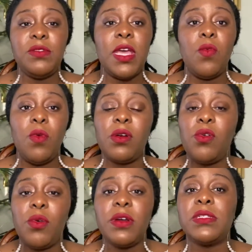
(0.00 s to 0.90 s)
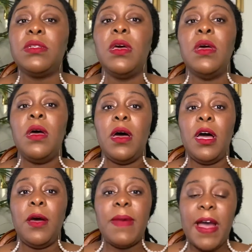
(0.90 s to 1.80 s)
take one course
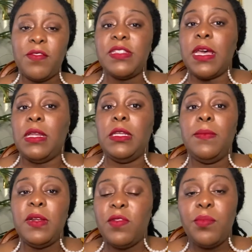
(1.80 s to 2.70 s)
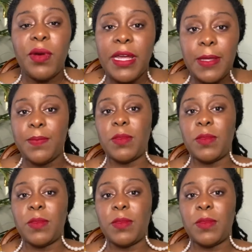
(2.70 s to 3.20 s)
after taking a little bit of a break,